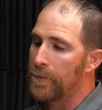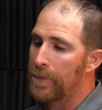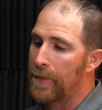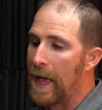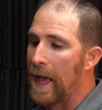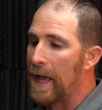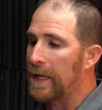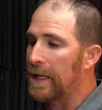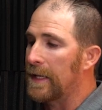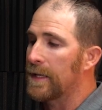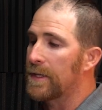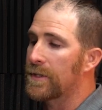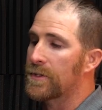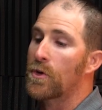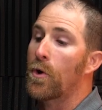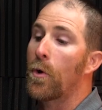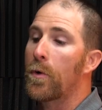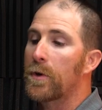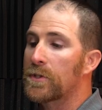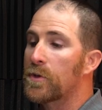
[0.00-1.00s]
that is
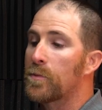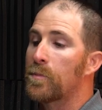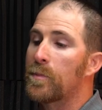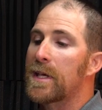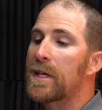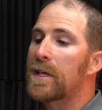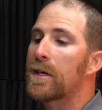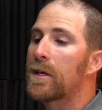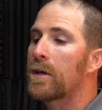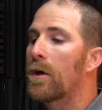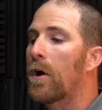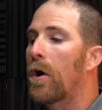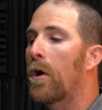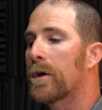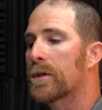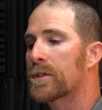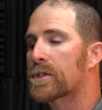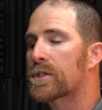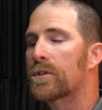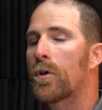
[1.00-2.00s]
going to be
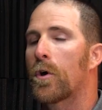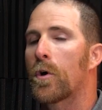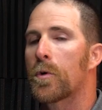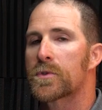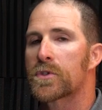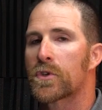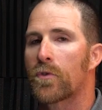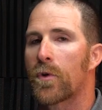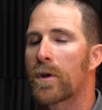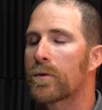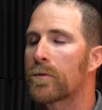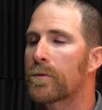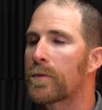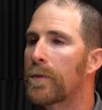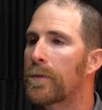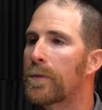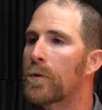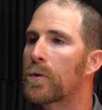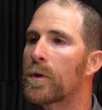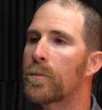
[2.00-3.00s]
on slopes greater
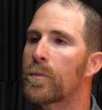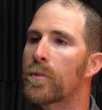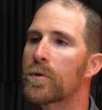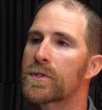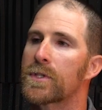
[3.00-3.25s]
than 30%.